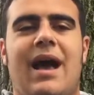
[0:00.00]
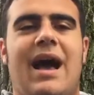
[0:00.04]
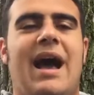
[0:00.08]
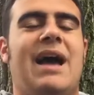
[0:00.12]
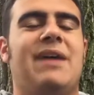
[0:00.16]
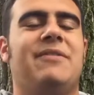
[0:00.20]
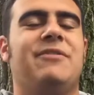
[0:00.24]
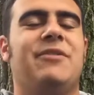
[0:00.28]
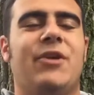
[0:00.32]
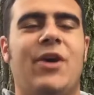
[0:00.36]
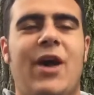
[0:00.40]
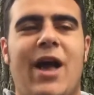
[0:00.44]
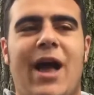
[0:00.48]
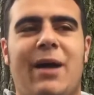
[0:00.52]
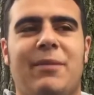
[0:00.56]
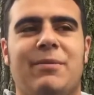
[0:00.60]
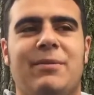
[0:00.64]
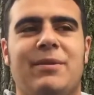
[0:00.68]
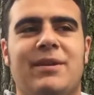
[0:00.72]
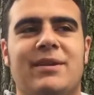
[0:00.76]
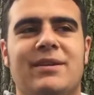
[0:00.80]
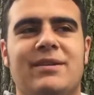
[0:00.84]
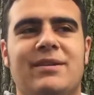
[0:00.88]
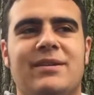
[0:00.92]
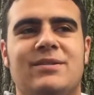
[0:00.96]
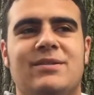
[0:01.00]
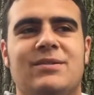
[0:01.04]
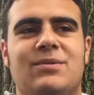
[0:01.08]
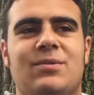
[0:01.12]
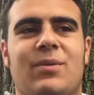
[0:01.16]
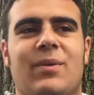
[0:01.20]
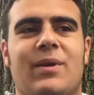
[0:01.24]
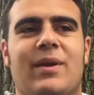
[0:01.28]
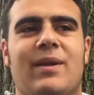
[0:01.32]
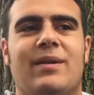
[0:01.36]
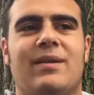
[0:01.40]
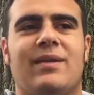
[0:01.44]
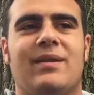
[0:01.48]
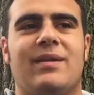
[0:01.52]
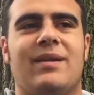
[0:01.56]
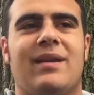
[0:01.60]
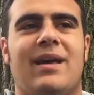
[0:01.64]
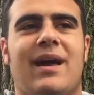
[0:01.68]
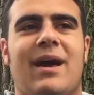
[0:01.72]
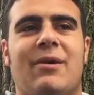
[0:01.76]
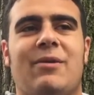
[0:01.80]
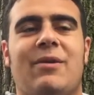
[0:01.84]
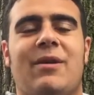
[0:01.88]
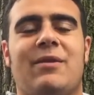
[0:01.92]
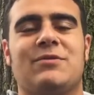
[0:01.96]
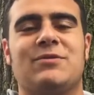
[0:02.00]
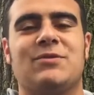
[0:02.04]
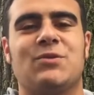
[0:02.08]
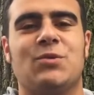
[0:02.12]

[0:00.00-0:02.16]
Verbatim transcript: I feel happiest when I don't have